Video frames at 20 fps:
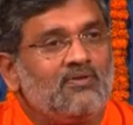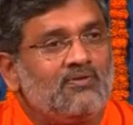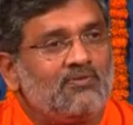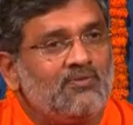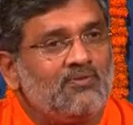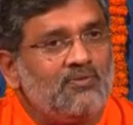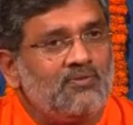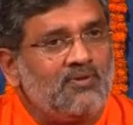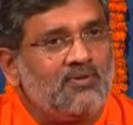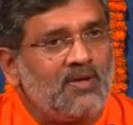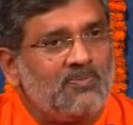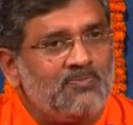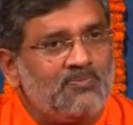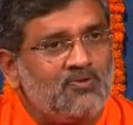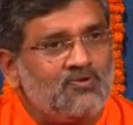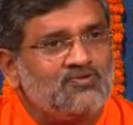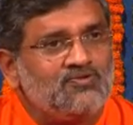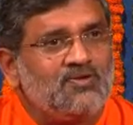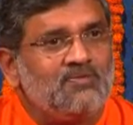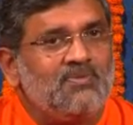go
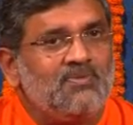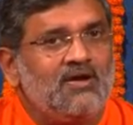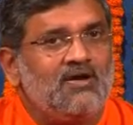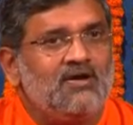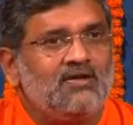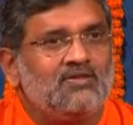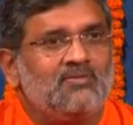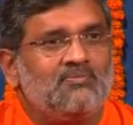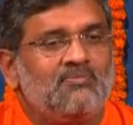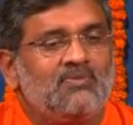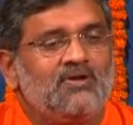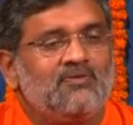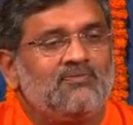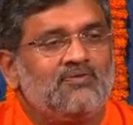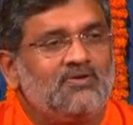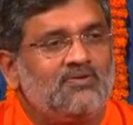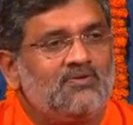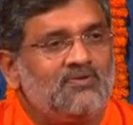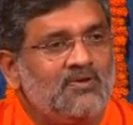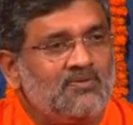approach a Mahatma, we
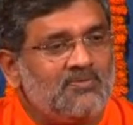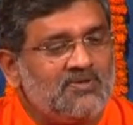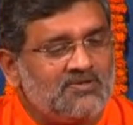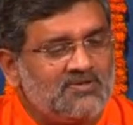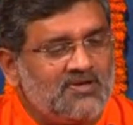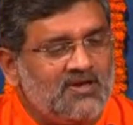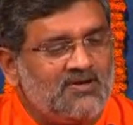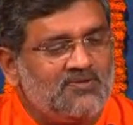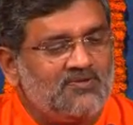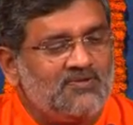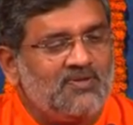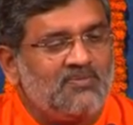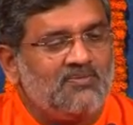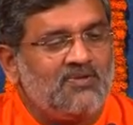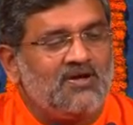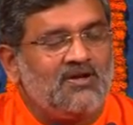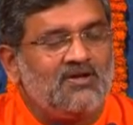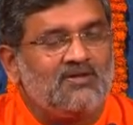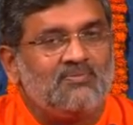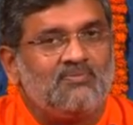do Namaskar to the
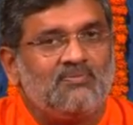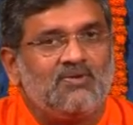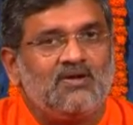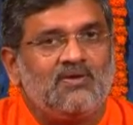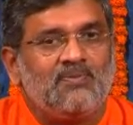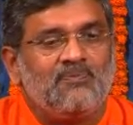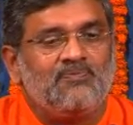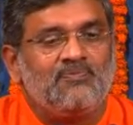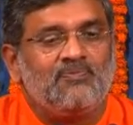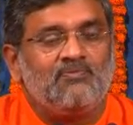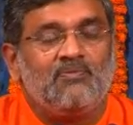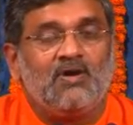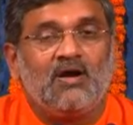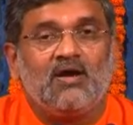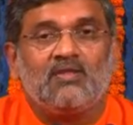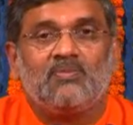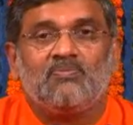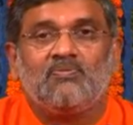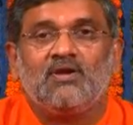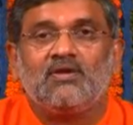Mahatma.
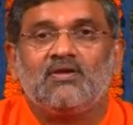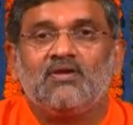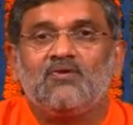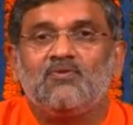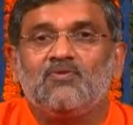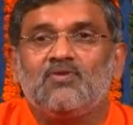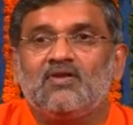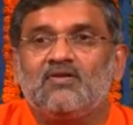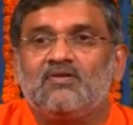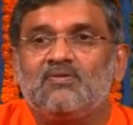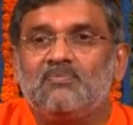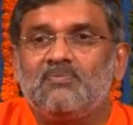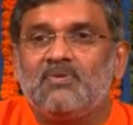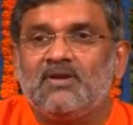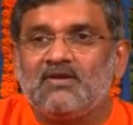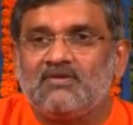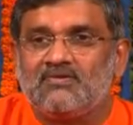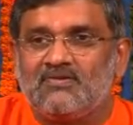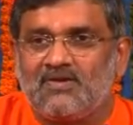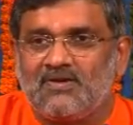Mahatma gives us
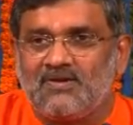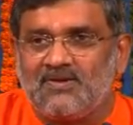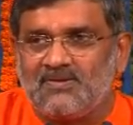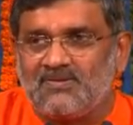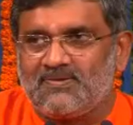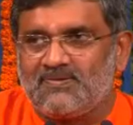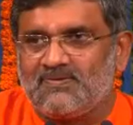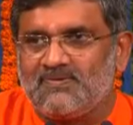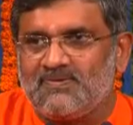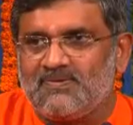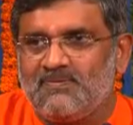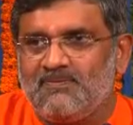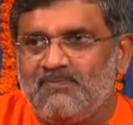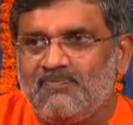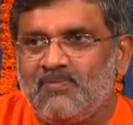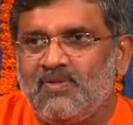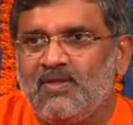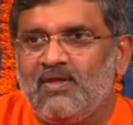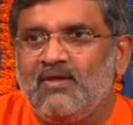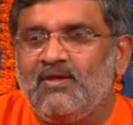blessings.
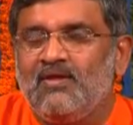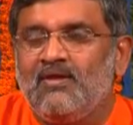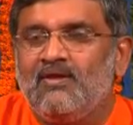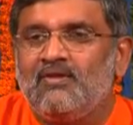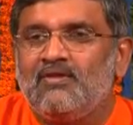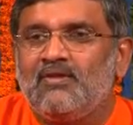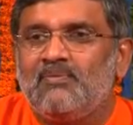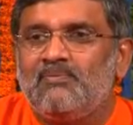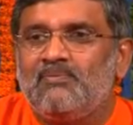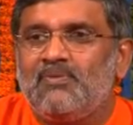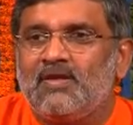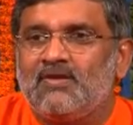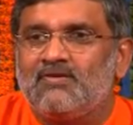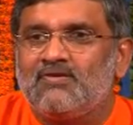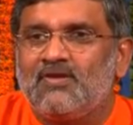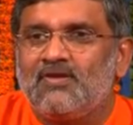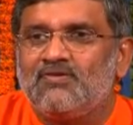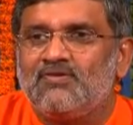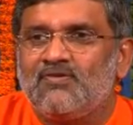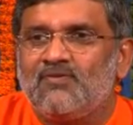The
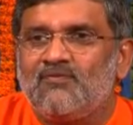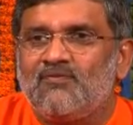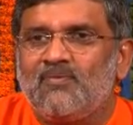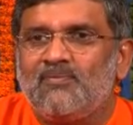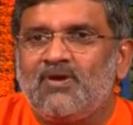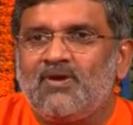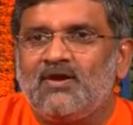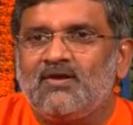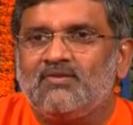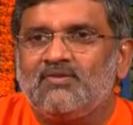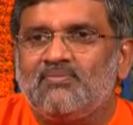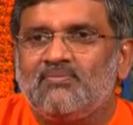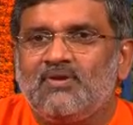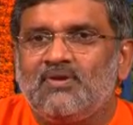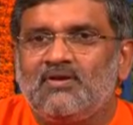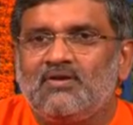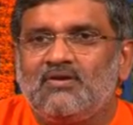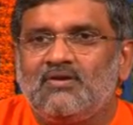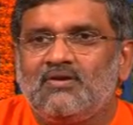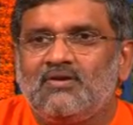blessings of a
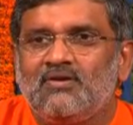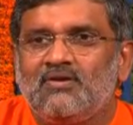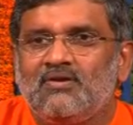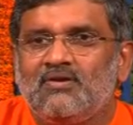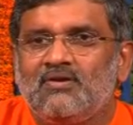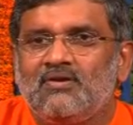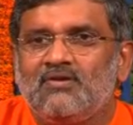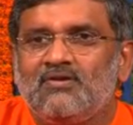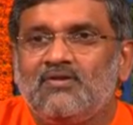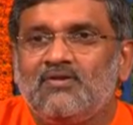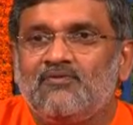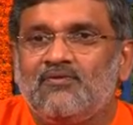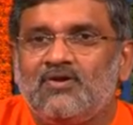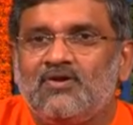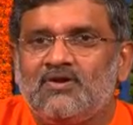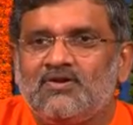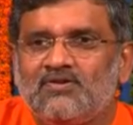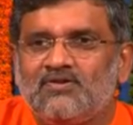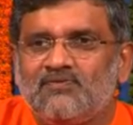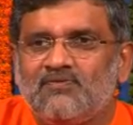Mahatma, the
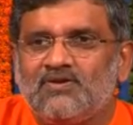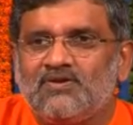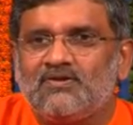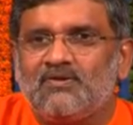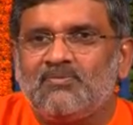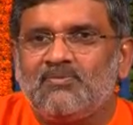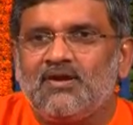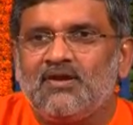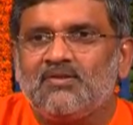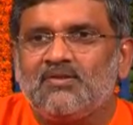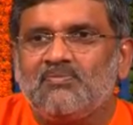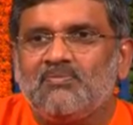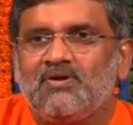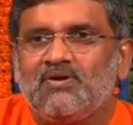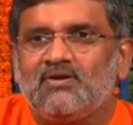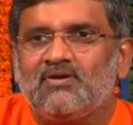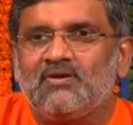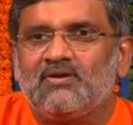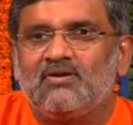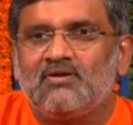words which a
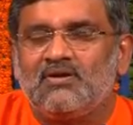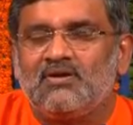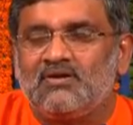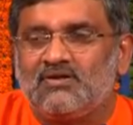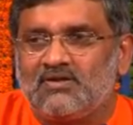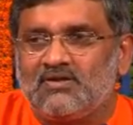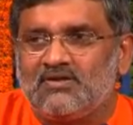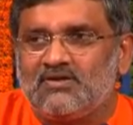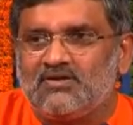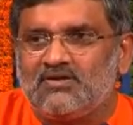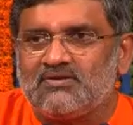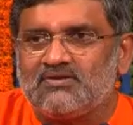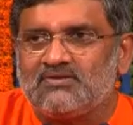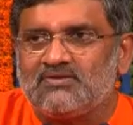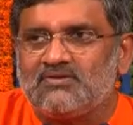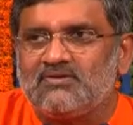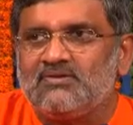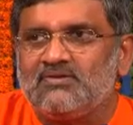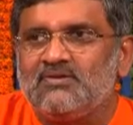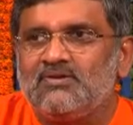Mahatma
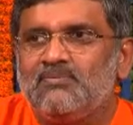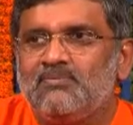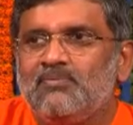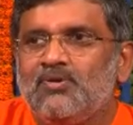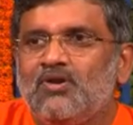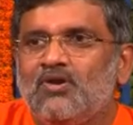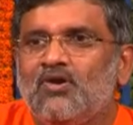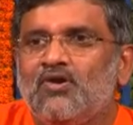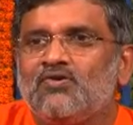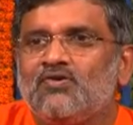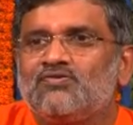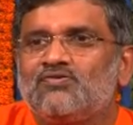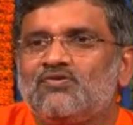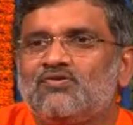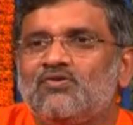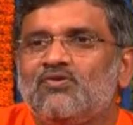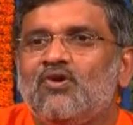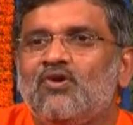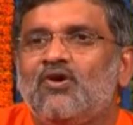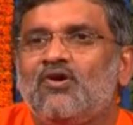utters, belongs
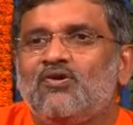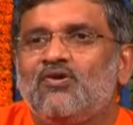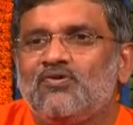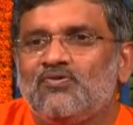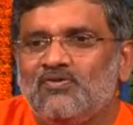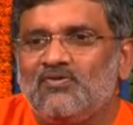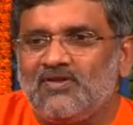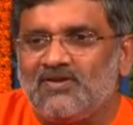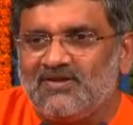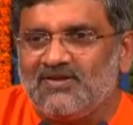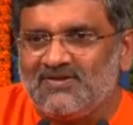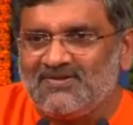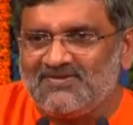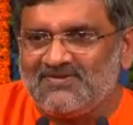to God only.